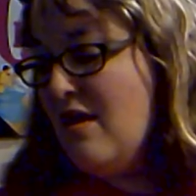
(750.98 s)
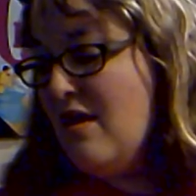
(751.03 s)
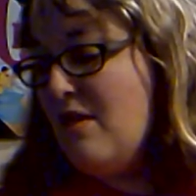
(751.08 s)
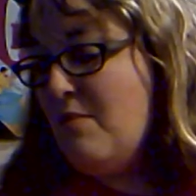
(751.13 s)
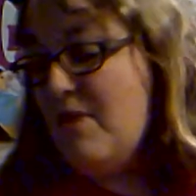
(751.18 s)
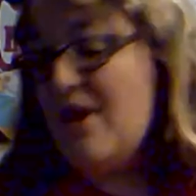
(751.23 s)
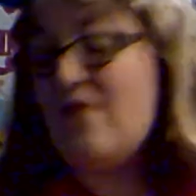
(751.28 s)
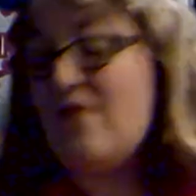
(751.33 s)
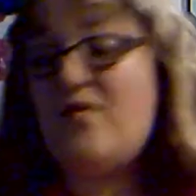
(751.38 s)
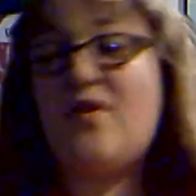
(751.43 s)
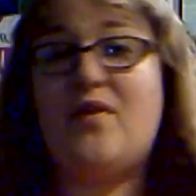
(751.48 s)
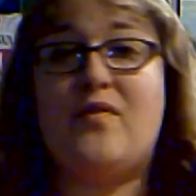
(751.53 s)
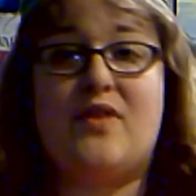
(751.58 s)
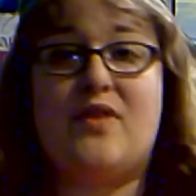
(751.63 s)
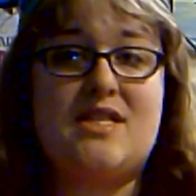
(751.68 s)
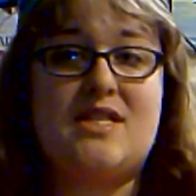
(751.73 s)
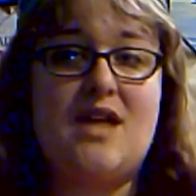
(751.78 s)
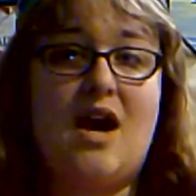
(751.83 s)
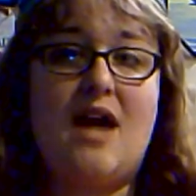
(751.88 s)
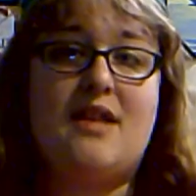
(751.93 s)
But if, if
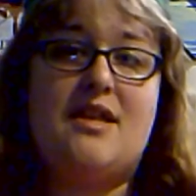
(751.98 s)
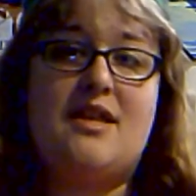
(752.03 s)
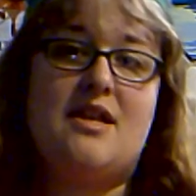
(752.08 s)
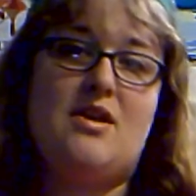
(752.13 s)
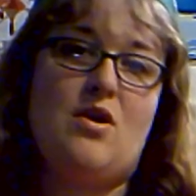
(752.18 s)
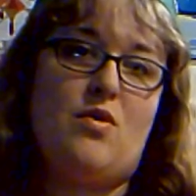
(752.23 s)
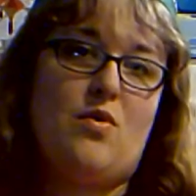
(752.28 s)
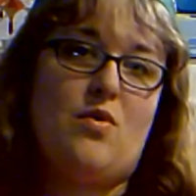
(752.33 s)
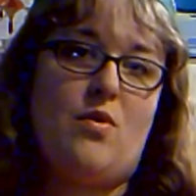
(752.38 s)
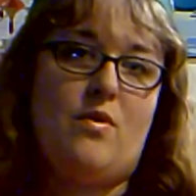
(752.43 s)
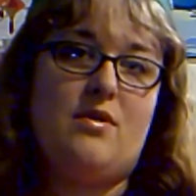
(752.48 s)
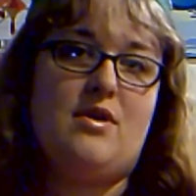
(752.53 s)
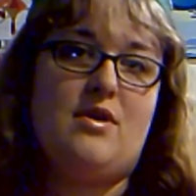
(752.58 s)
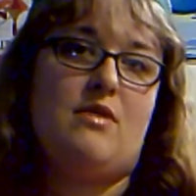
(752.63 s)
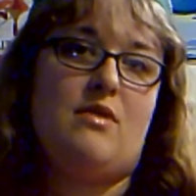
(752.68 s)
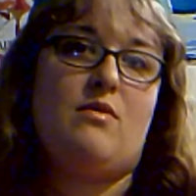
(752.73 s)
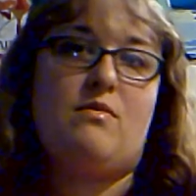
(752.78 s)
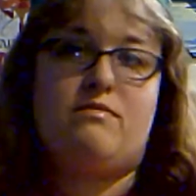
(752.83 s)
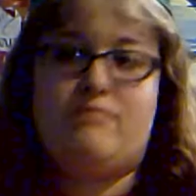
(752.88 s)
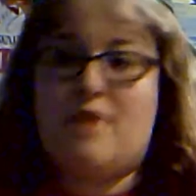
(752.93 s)
it's not, then don't.
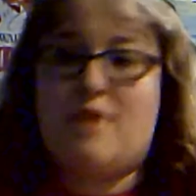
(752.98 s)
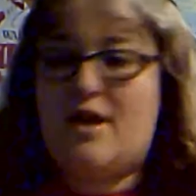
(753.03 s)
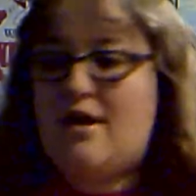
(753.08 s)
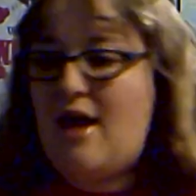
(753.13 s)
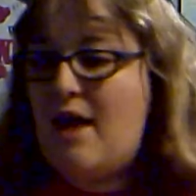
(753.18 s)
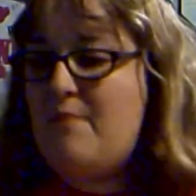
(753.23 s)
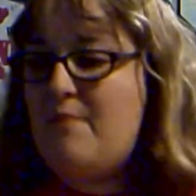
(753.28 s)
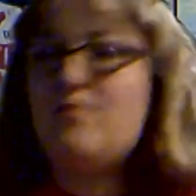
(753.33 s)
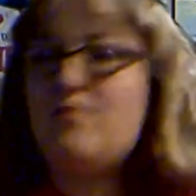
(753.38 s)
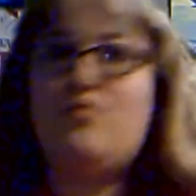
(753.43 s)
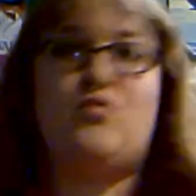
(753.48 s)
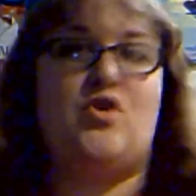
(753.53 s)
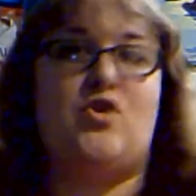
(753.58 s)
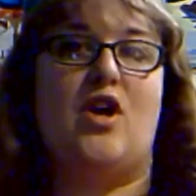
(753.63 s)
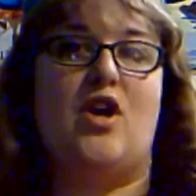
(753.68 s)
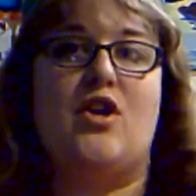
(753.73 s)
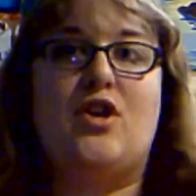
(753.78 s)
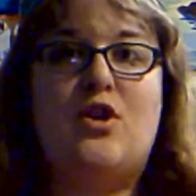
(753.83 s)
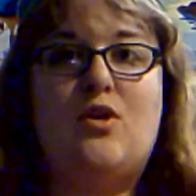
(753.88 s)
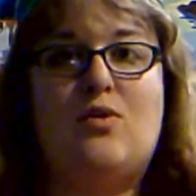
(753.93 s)
Then I'm
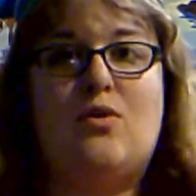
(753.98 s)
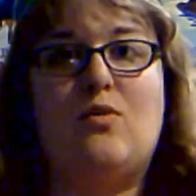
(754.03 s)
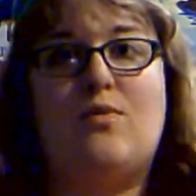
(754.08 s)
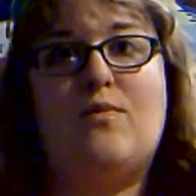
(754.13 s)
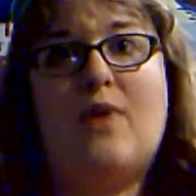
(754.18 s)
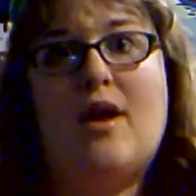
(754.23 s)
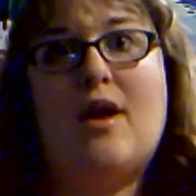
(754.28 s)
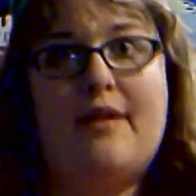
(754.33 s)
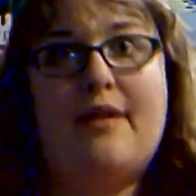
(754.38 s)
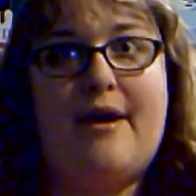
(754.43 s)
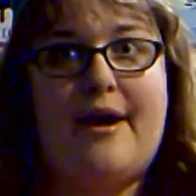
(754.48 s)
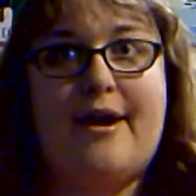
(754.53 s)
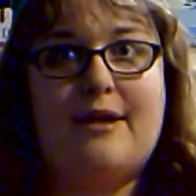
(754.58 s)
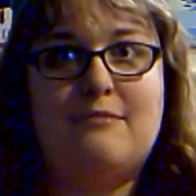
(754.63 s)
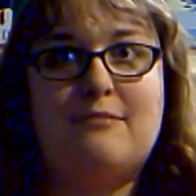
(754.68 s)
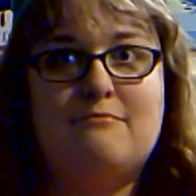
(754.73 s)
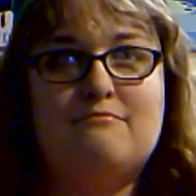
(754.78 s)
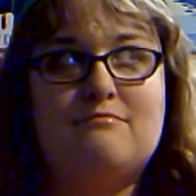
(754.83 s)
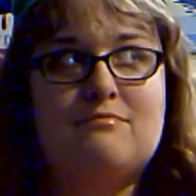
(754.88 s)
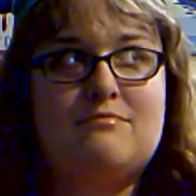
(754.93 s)
telling you a lie.
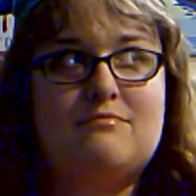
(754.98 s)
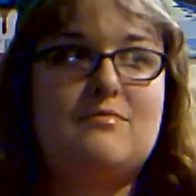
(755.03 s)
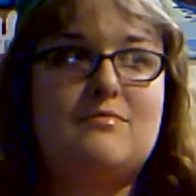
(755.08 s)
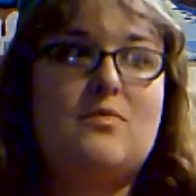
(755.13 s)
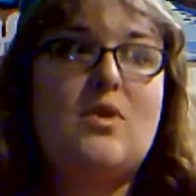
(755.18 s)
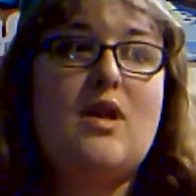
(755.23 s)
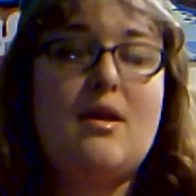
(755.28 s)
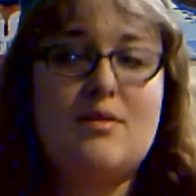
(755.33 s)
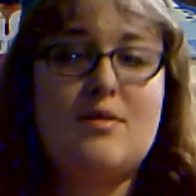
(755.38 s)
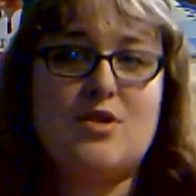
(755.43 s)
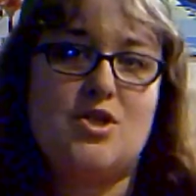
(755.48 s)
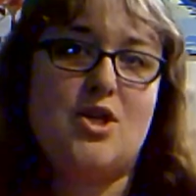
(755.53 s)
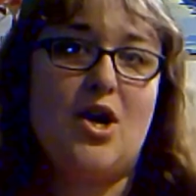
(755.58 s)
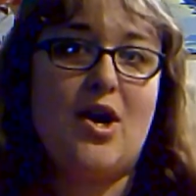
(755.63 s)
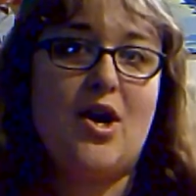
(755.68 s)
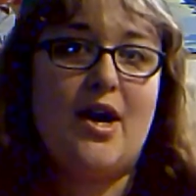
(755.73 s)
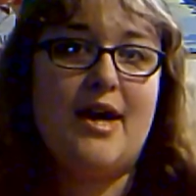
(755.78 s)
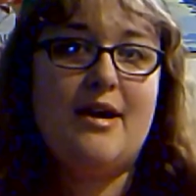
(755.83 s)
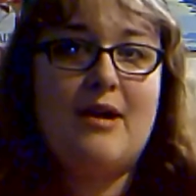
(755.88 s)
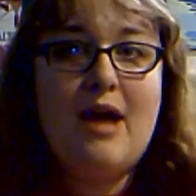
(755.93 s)

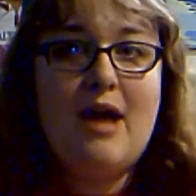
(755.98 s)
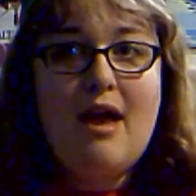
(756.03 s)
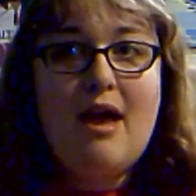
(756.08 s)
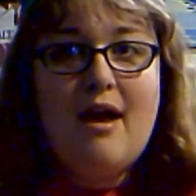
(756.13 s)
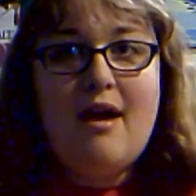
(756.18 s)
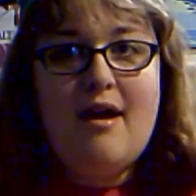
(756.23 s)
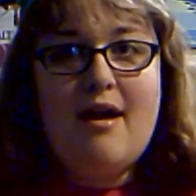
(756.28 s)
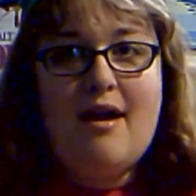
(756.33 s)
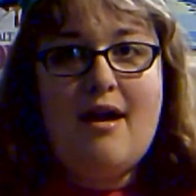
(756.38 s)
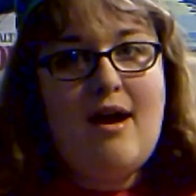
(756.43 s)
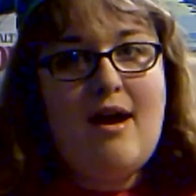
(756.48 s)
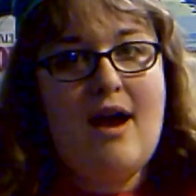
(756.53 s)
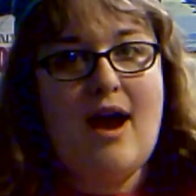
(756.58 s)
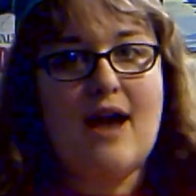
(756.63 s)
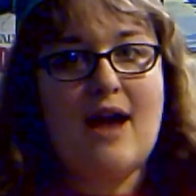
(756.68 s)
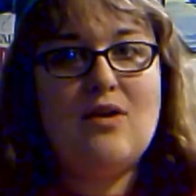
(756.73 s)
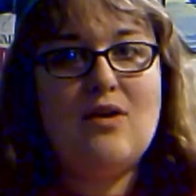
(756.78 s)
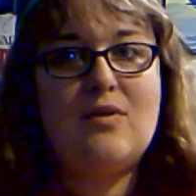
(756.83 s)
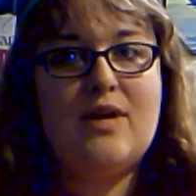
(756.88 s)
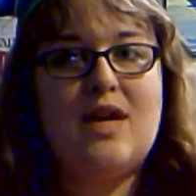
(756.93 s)
Sorry. I
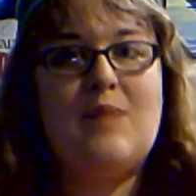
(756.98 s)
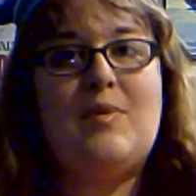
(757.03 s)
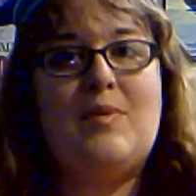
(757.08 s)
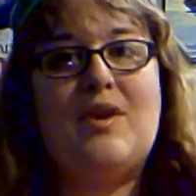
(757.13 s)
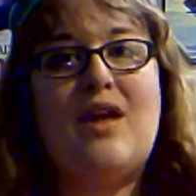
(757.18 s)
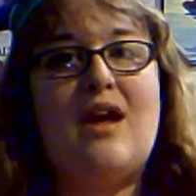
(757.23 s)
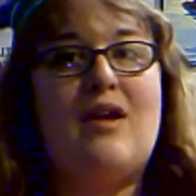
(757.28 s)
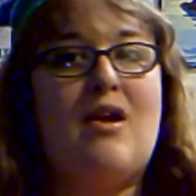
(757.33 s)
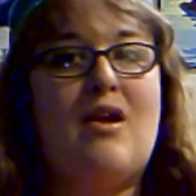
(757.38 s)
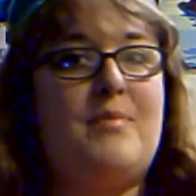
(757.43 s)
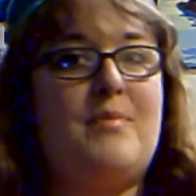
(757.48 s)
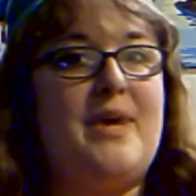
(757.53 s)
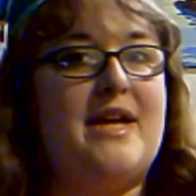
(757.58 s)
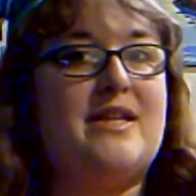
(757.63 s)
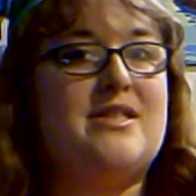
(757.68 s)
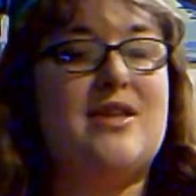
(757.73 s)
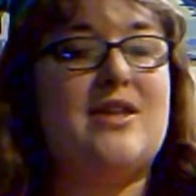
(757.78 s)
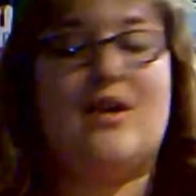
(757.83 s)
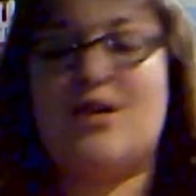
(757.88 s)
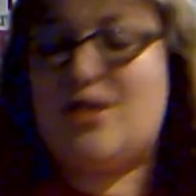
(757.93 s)
don't keep a lot on
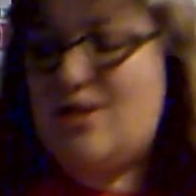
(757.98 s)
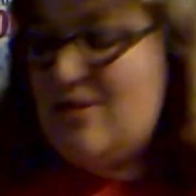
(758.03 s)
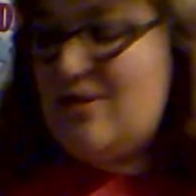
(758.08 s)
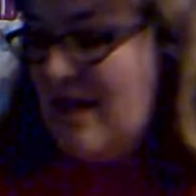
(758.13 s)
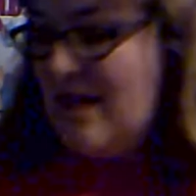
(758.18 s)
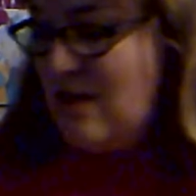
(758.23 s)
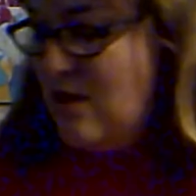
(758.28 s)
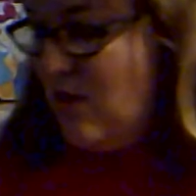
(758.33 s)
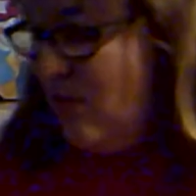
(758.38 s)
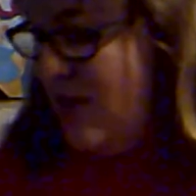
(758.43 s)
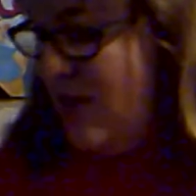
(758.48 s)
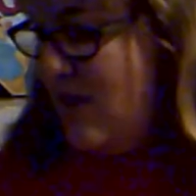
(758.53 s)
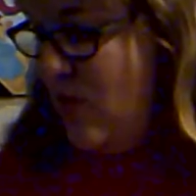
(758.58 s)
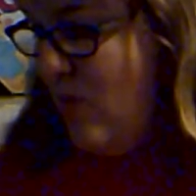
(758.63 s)
Pixar, so that's the reason